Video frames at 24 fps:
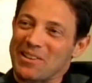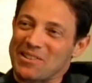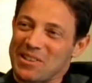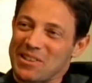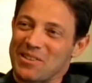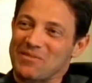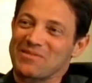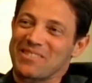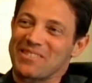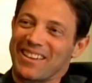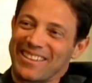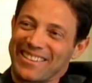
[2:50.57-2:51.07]
I said
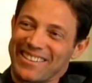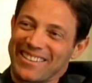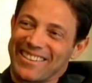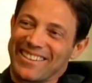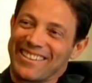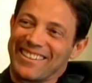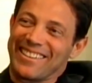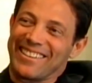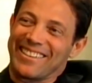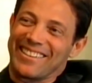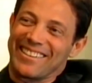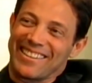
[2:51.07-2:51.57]
it all. I
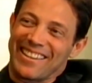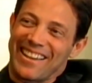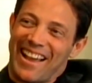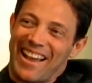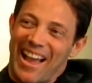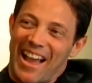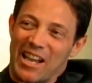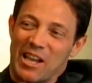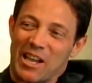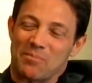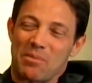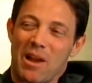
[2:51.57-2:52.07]
mean, I,
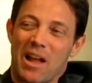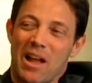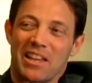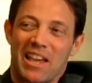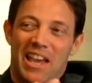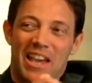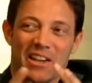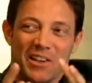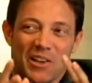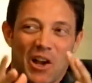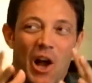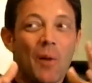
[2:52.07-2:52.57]
I could
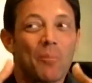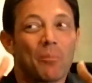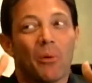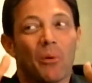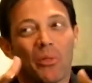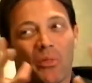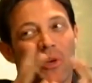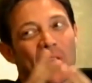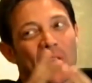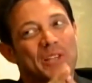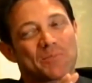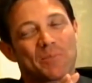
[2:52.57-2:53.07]
probably add a couple
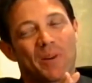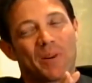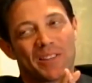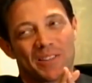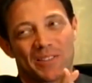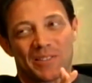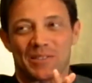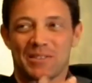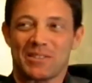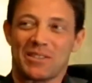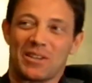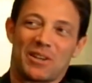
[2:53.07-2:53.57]
things, but
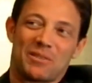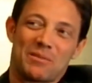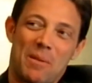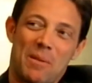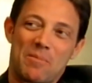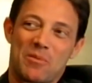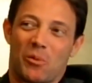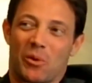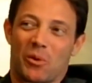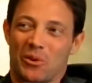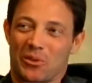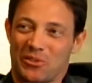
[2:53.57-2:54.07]
you know,
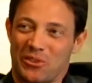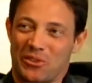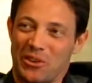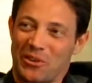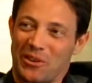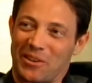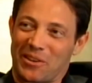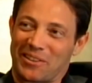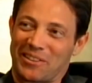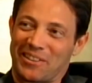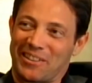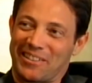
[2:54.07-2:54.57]
maybe one or
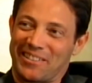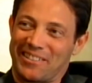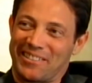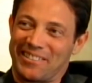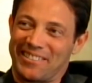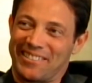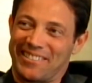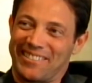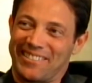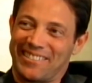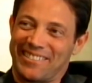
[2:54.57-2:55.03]
two. I don't yeah, know.